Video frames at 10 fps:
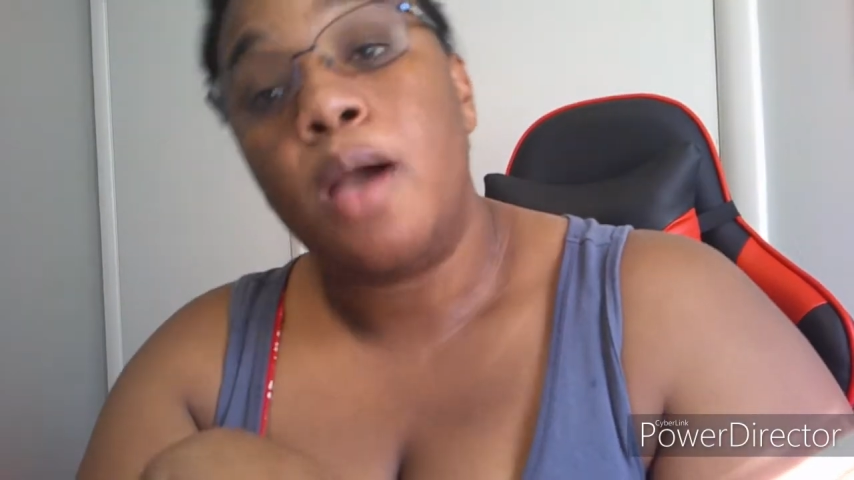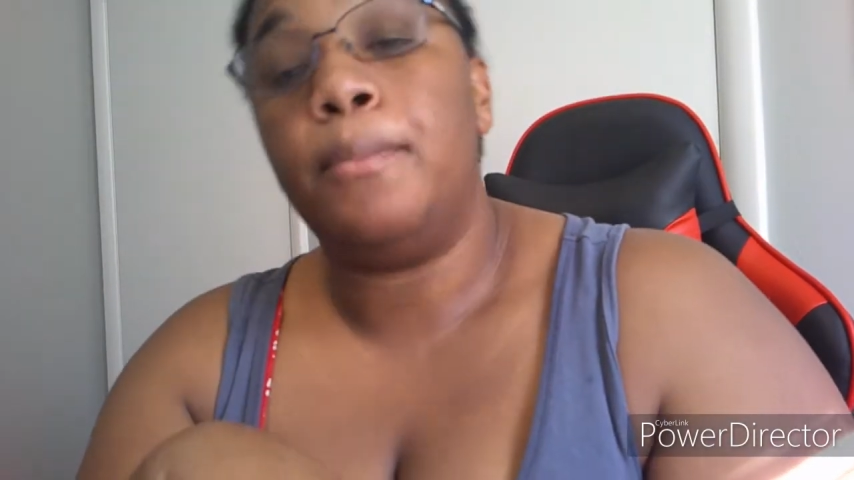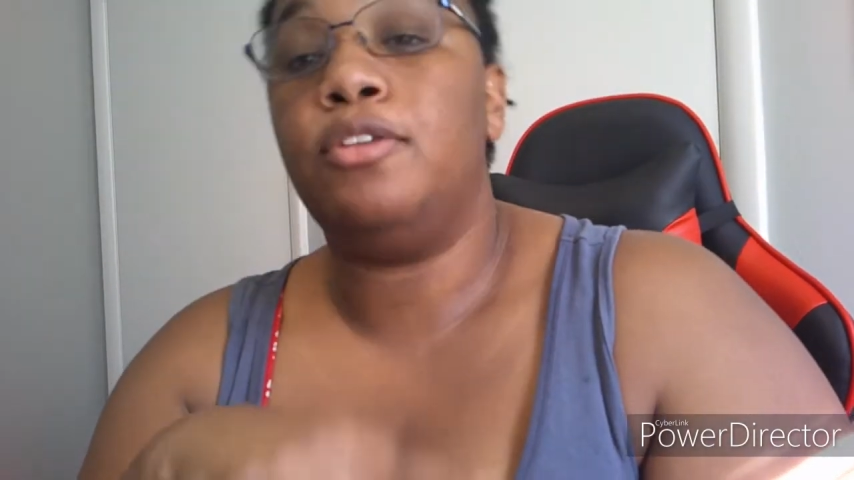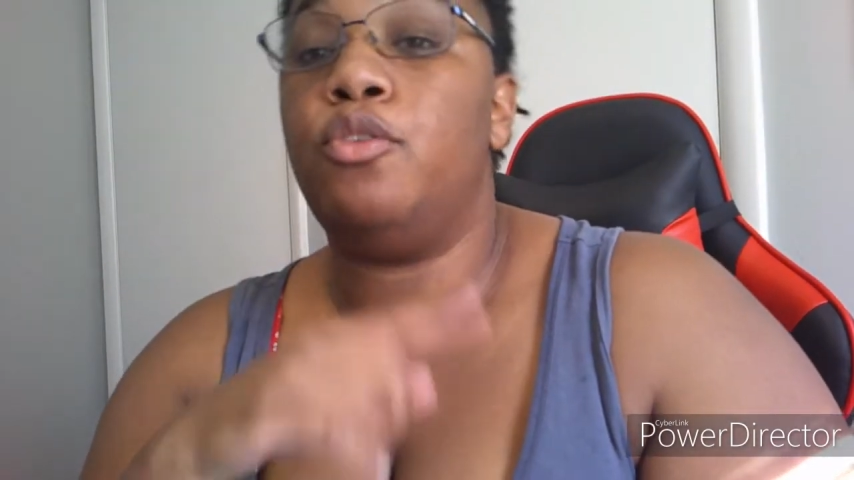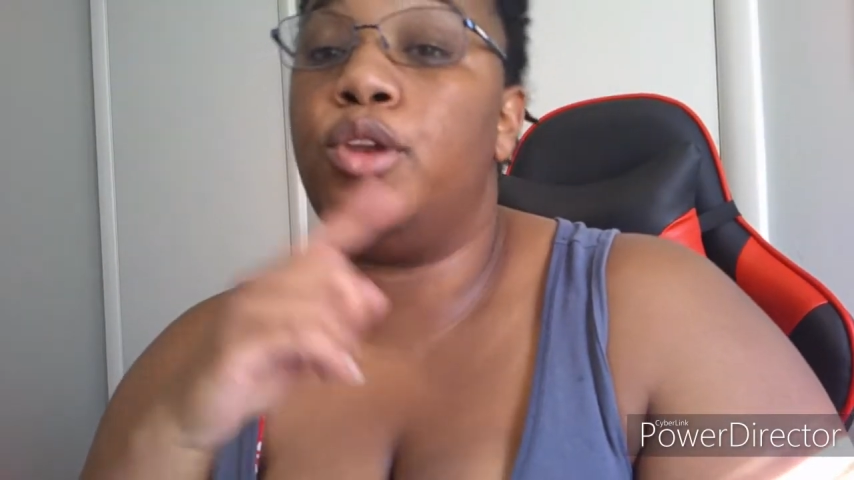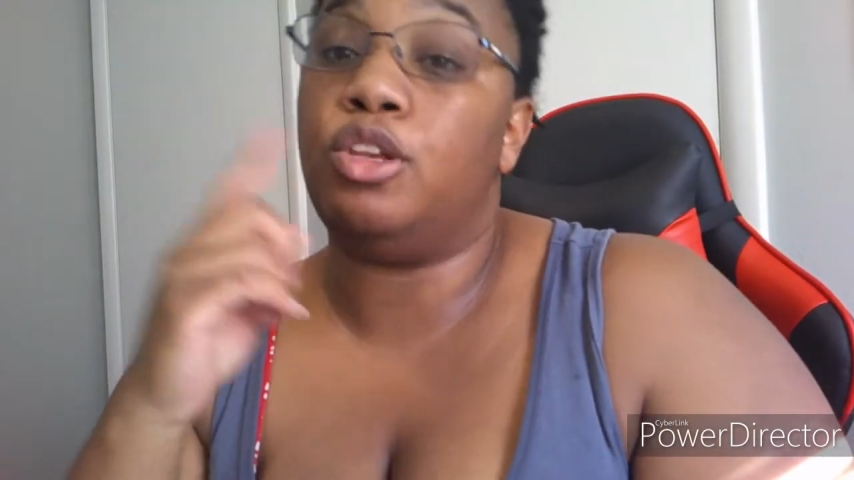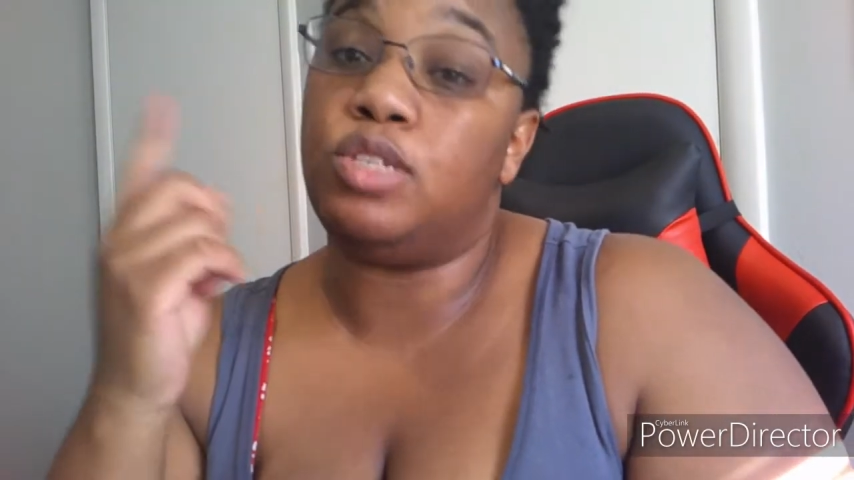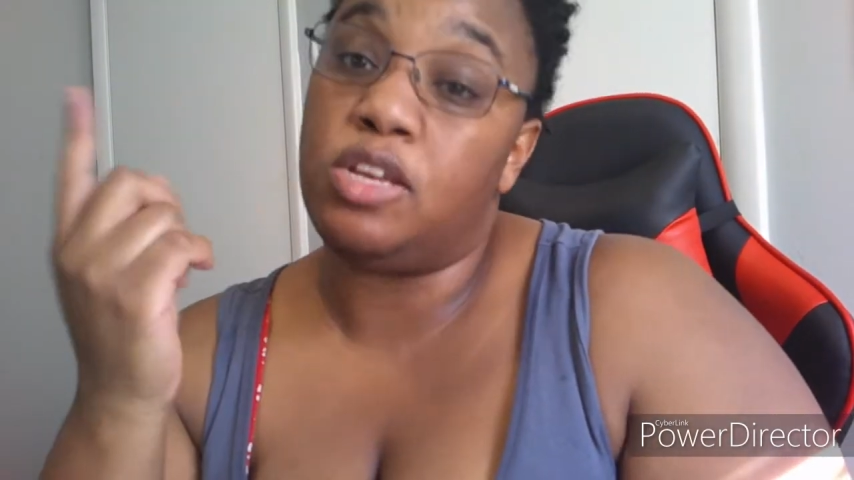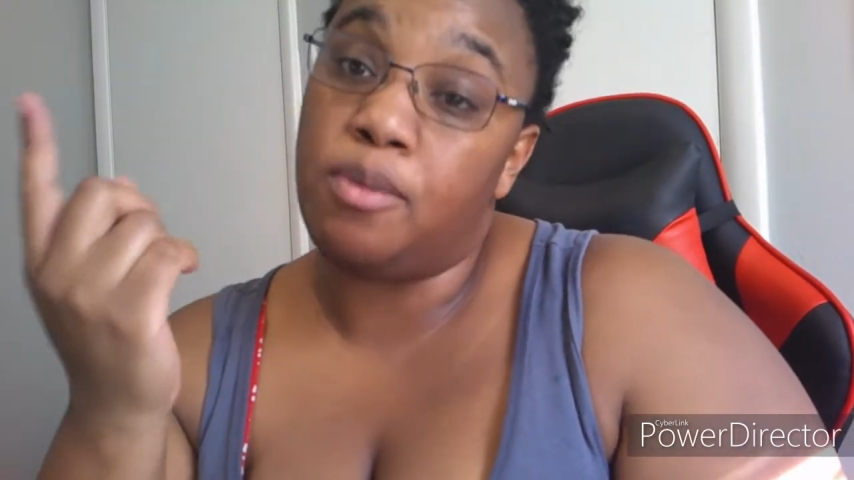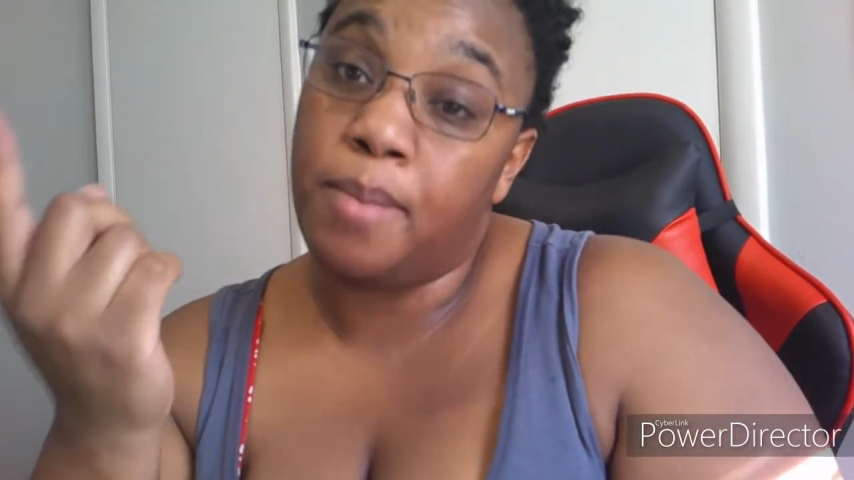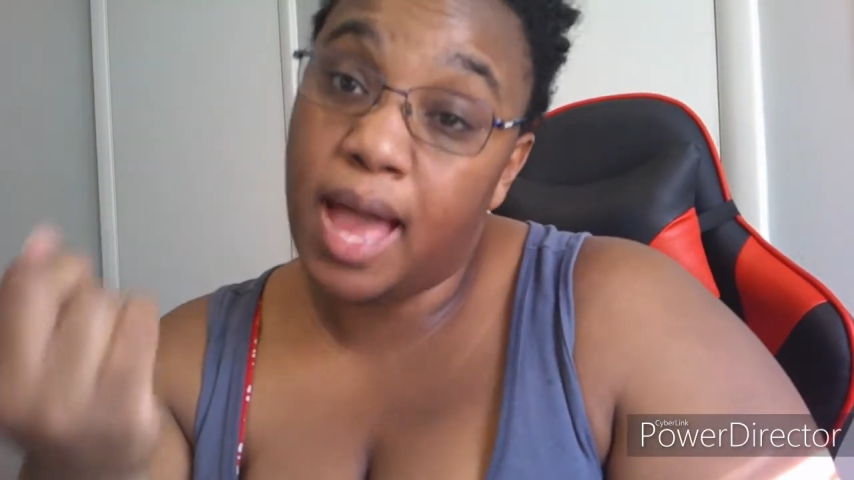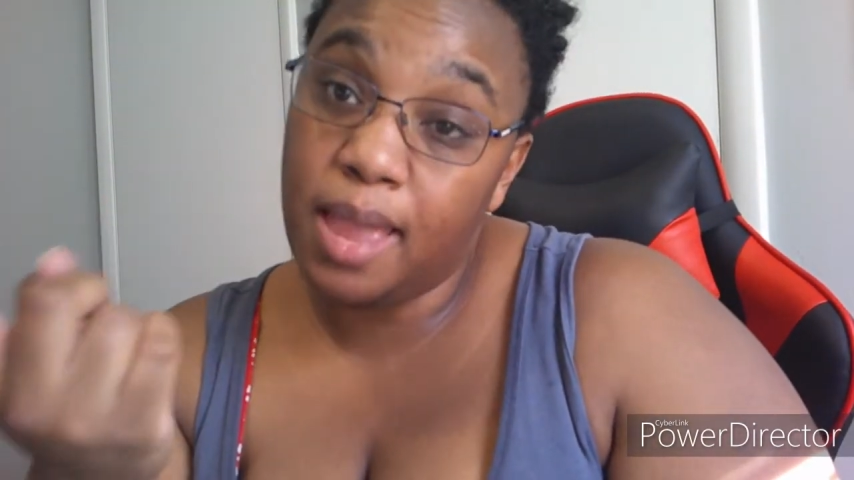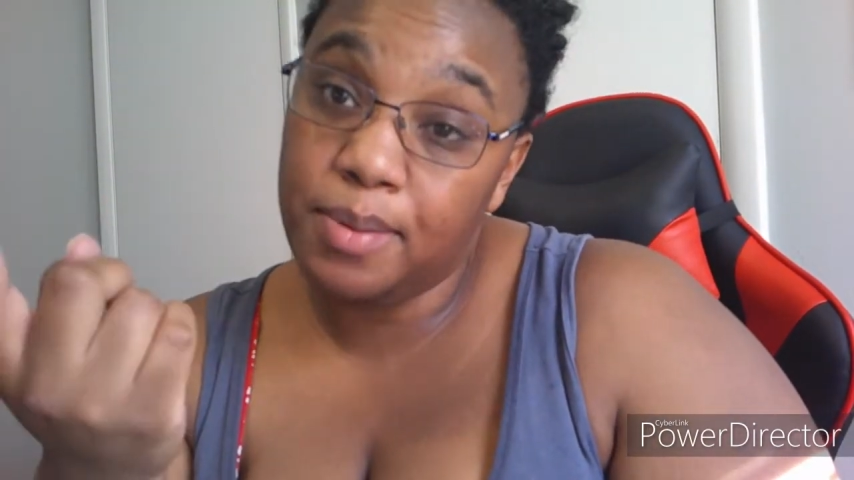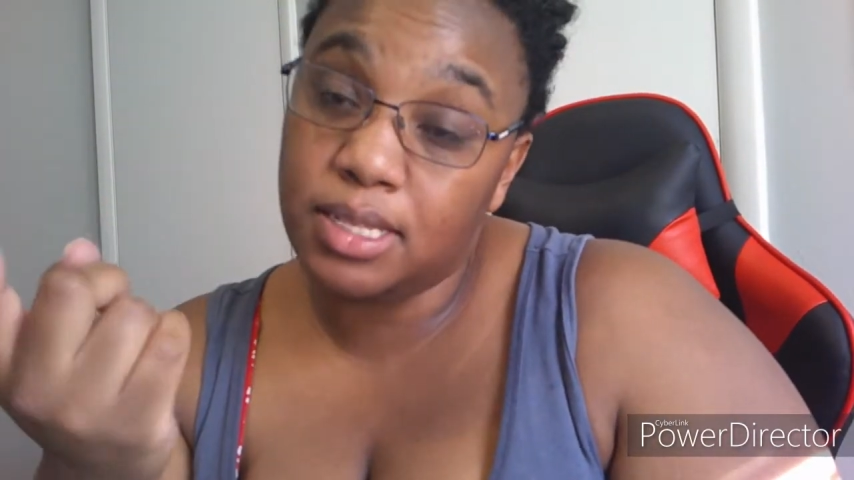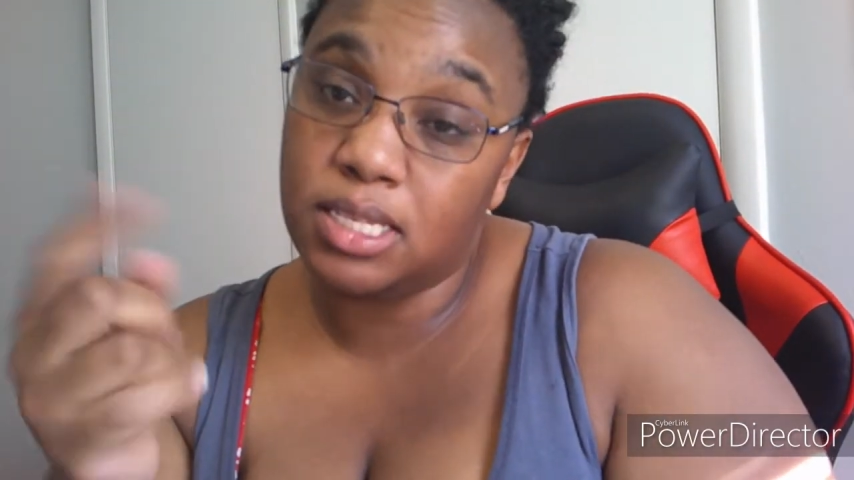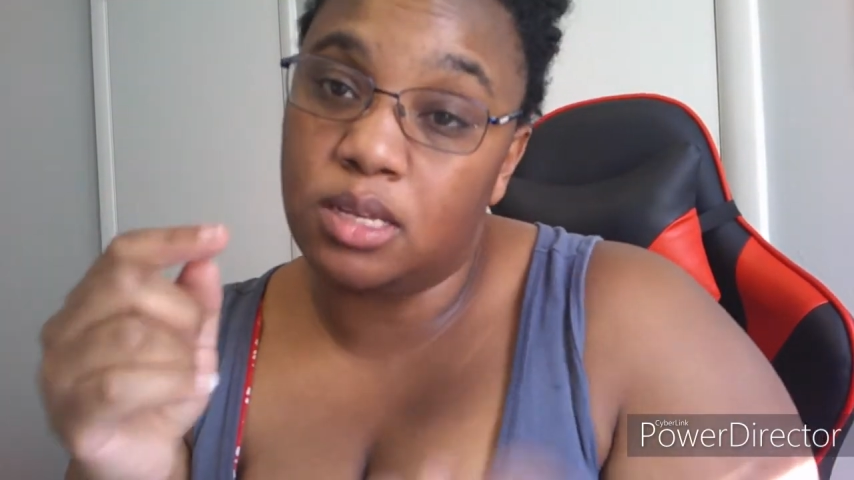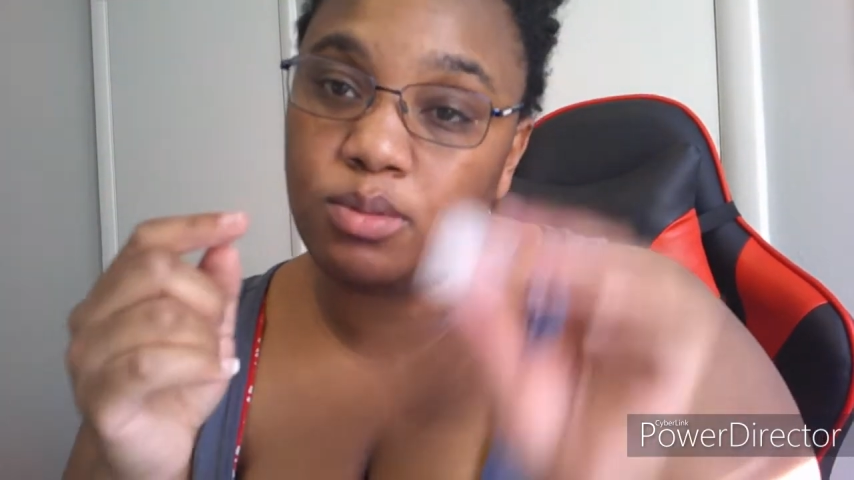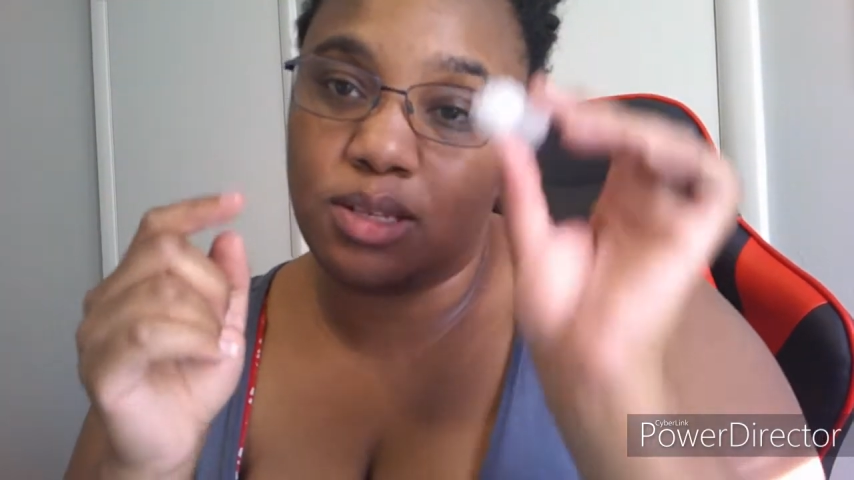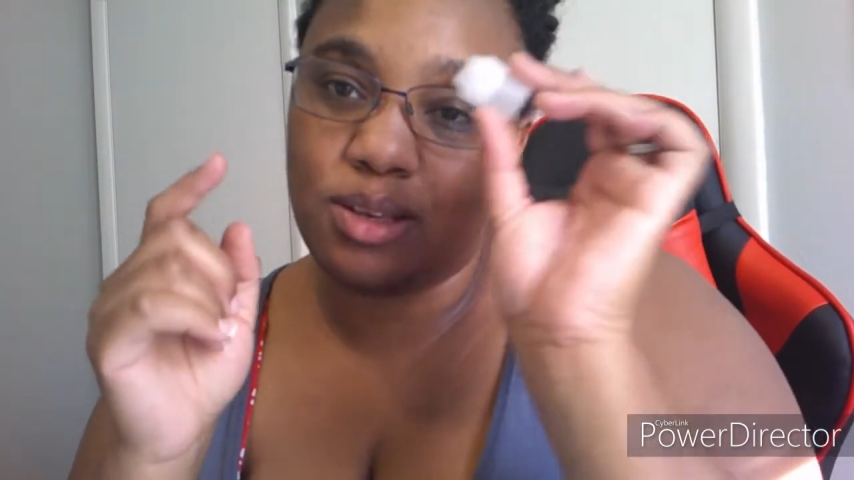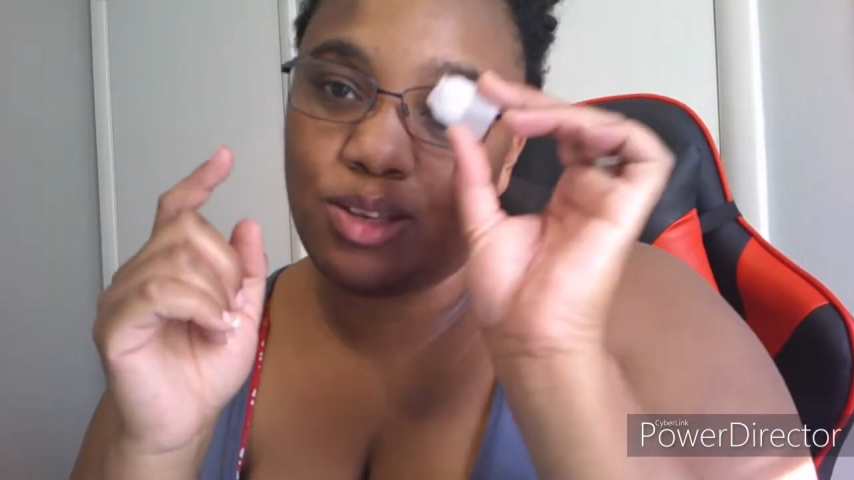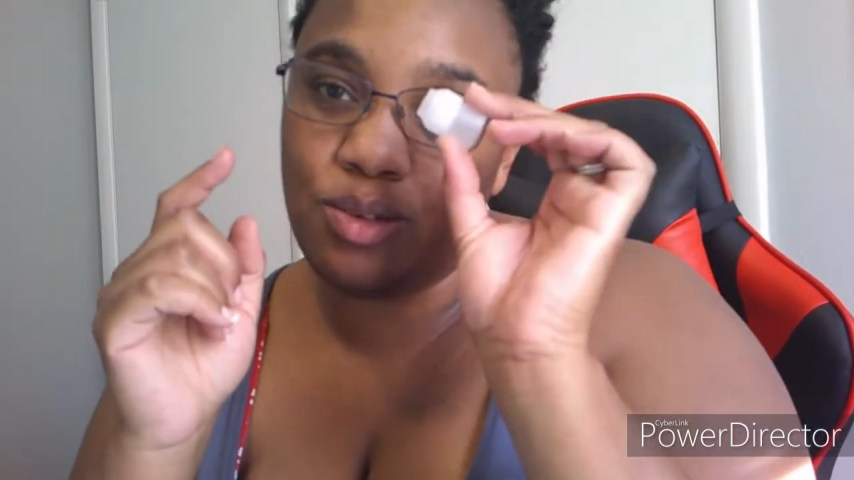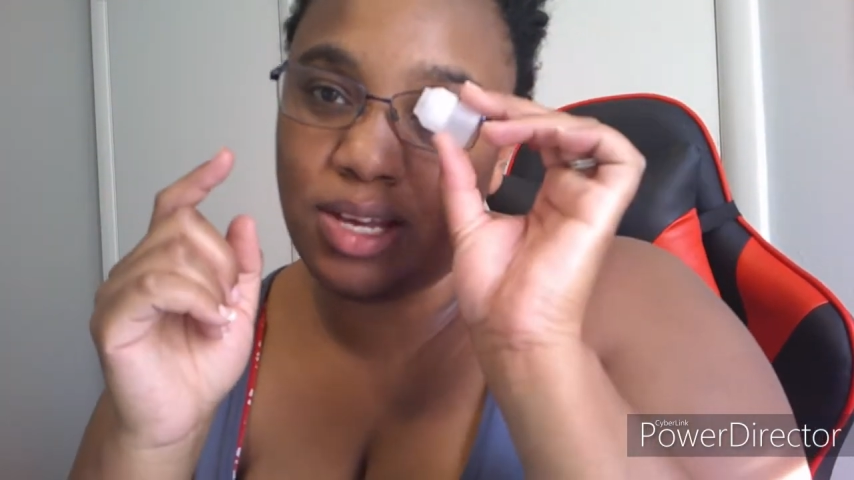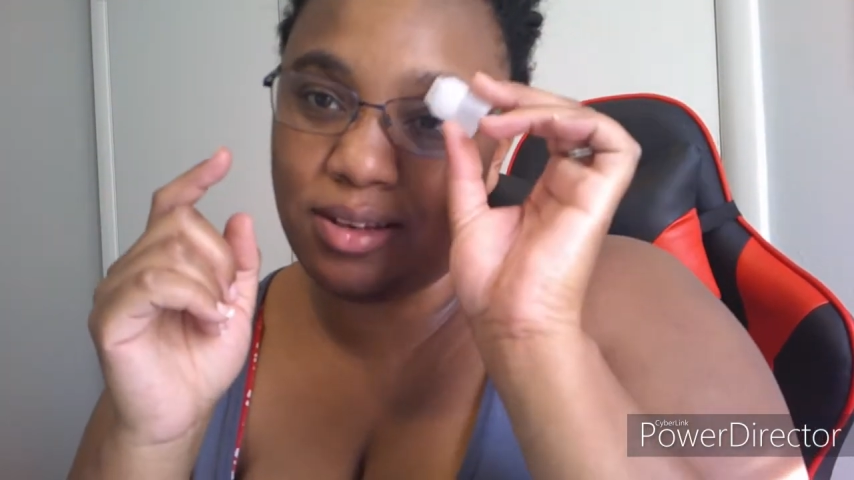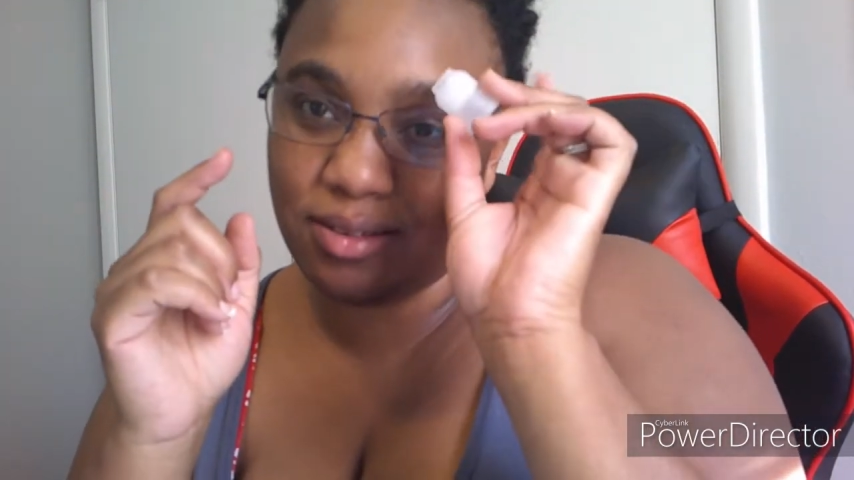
but you want to use different piping tips, you can